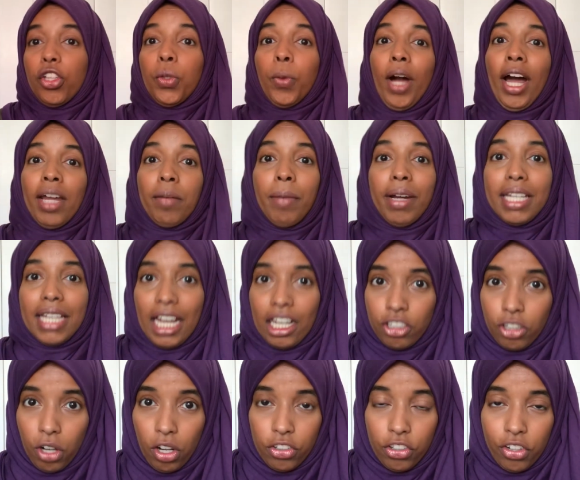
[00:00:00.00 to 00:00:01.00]
I had my next
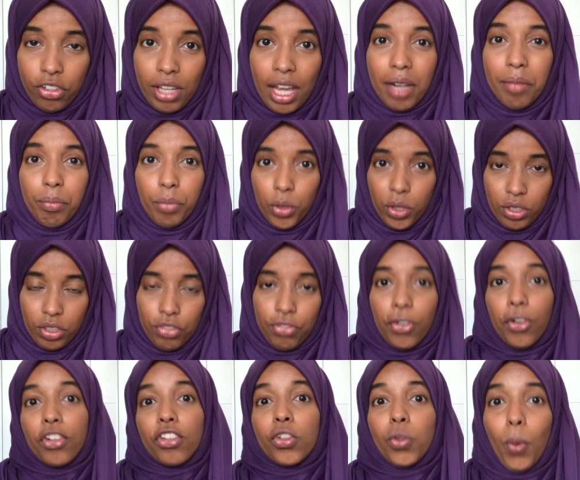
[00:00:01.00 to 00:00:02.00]
ultrasound booked
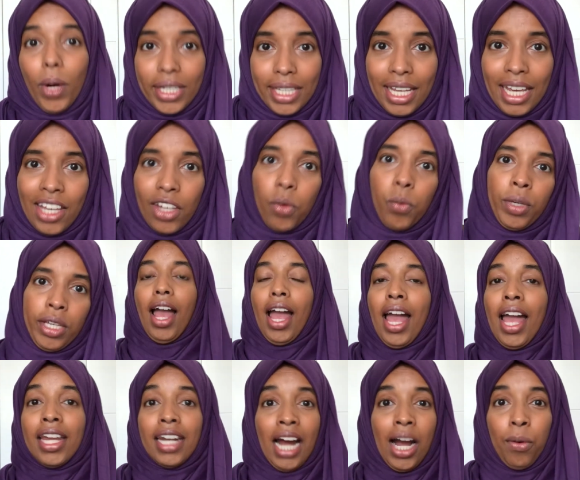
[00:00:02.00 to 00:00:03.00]
for 28 weeks.
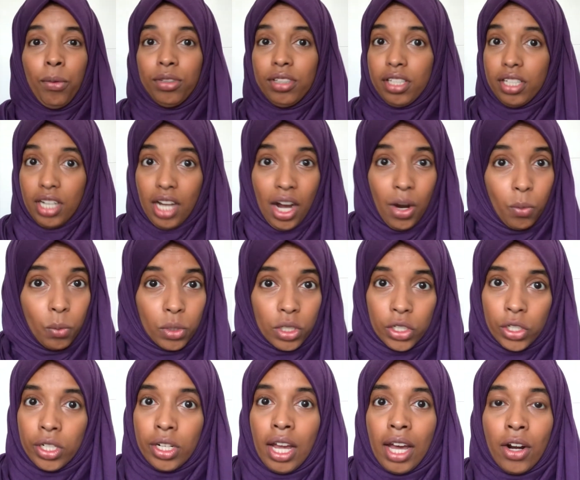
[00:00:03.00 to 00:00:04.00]
And I was not
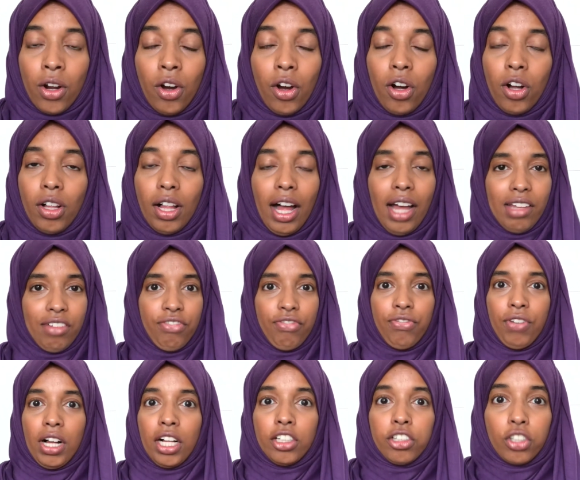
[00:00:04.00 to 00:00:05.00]
worried at all. I
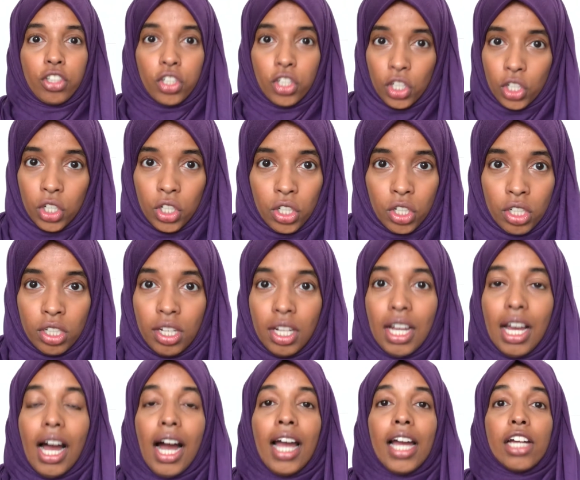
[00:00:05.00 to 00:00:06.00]
felt good.
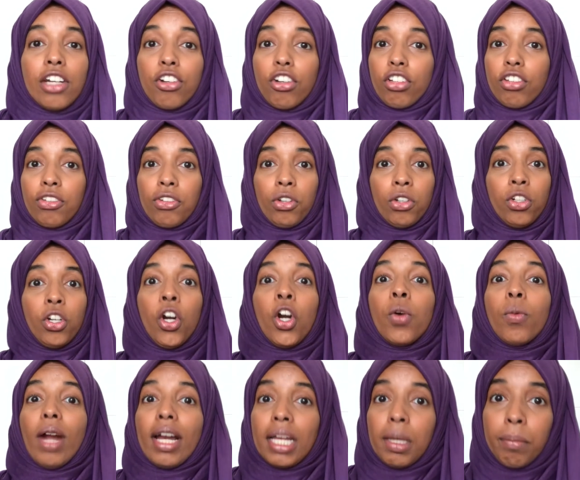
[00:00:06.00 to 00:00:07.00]
I understood her
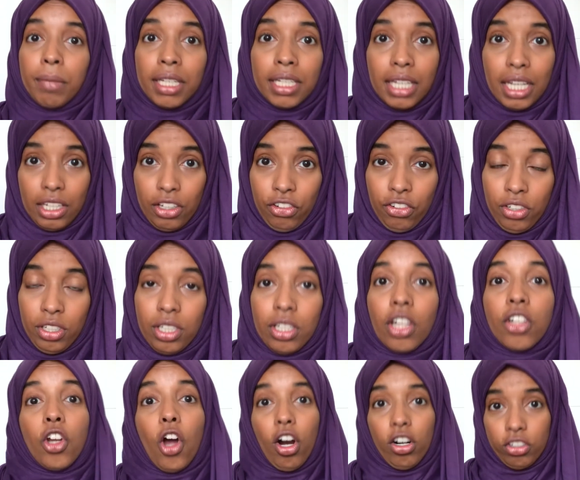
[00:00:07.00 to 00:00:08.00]
recommendation, the
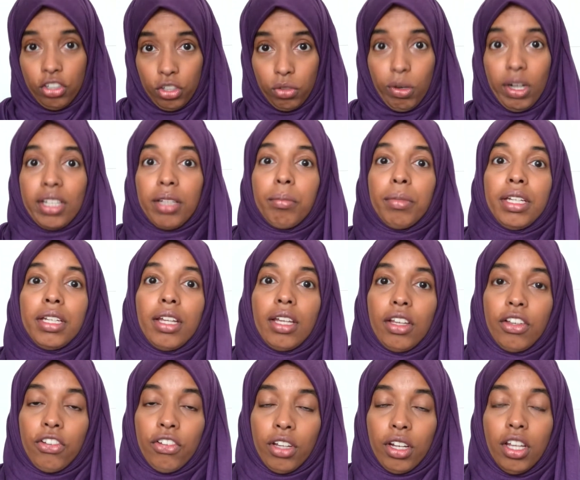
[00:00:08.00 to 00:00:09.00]
doctor's
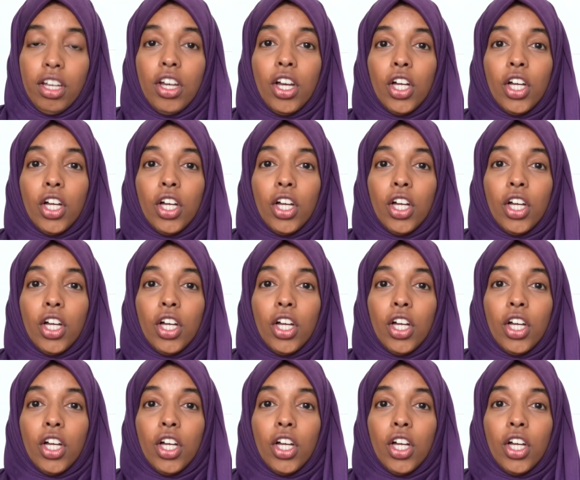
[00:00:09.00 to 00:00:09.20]
recommendation.